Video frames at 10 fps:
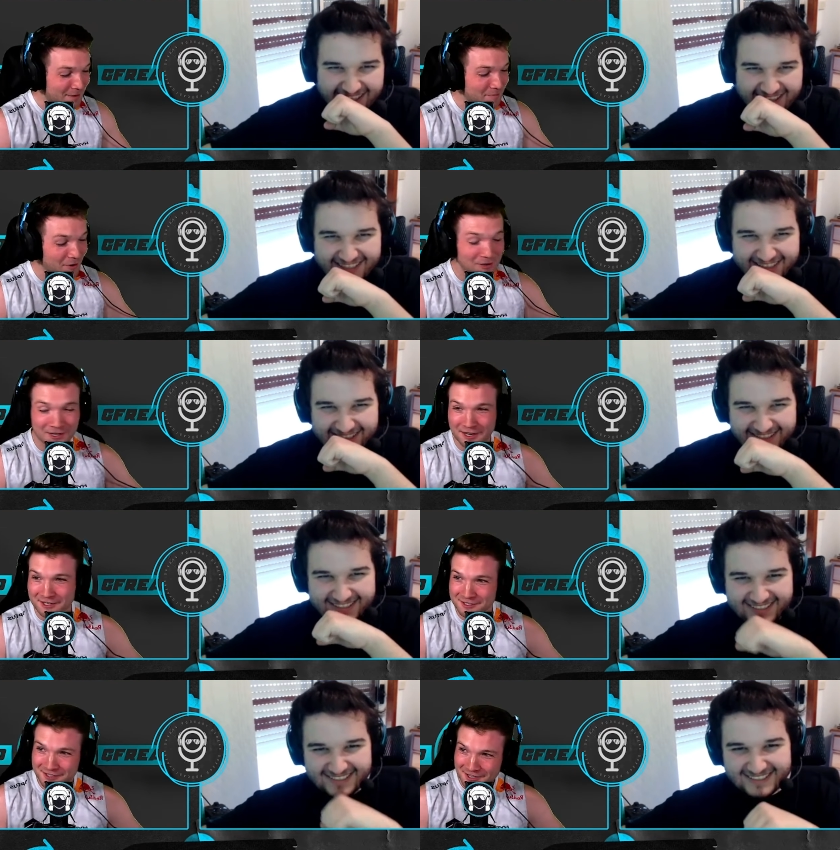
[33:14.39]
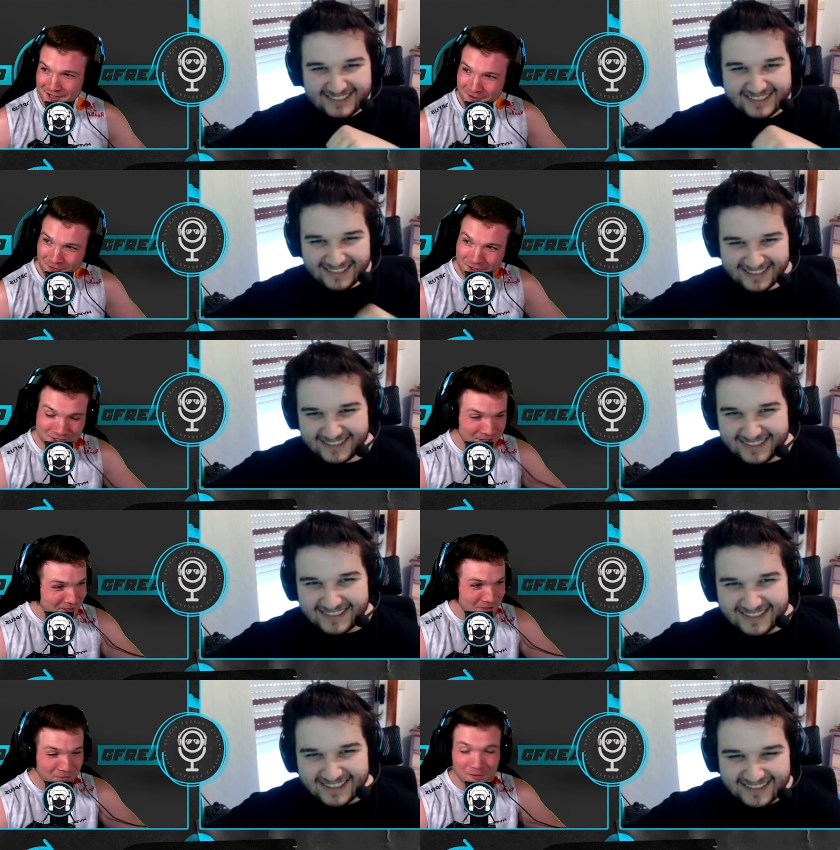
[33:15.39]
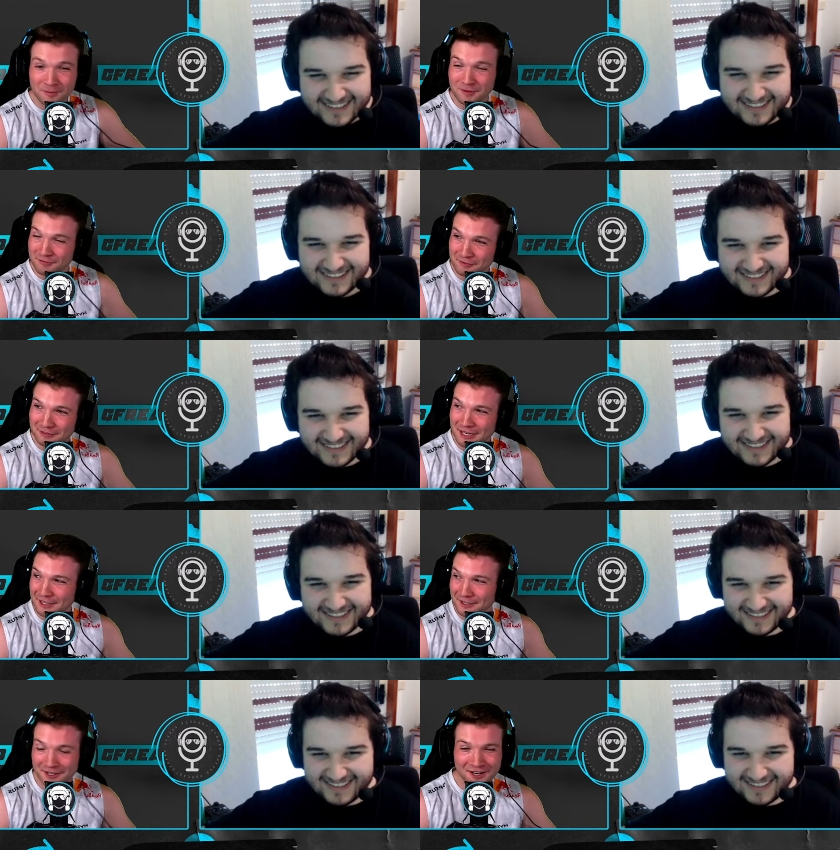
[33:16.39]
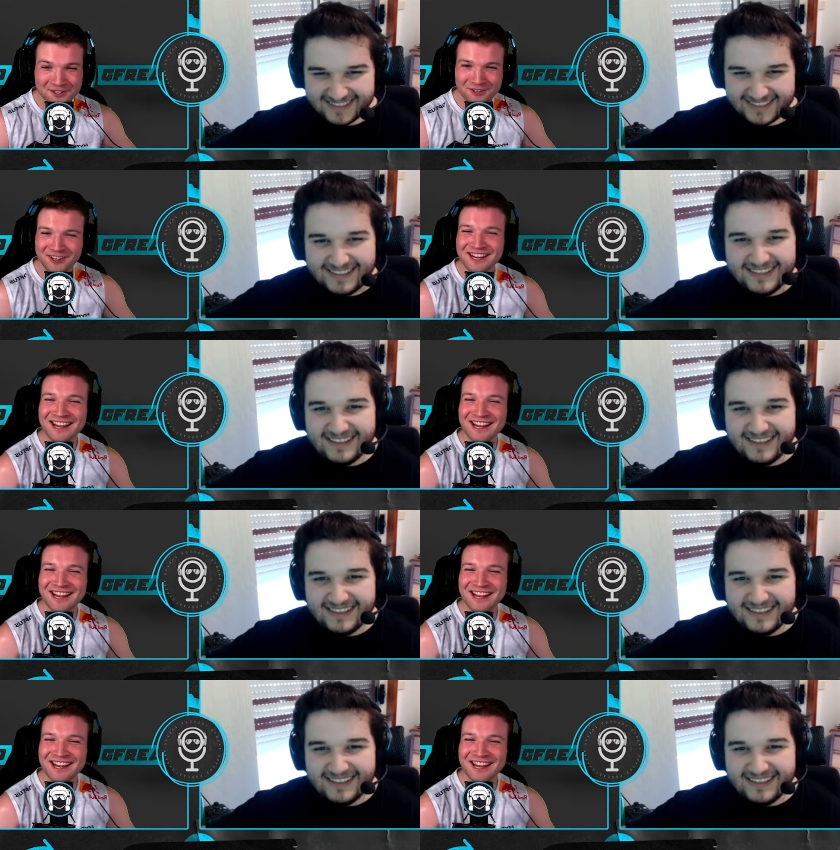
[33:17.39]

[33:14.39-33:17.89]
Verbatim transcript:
Speaker 1: podcast. Whereas there's probably 15 in the country.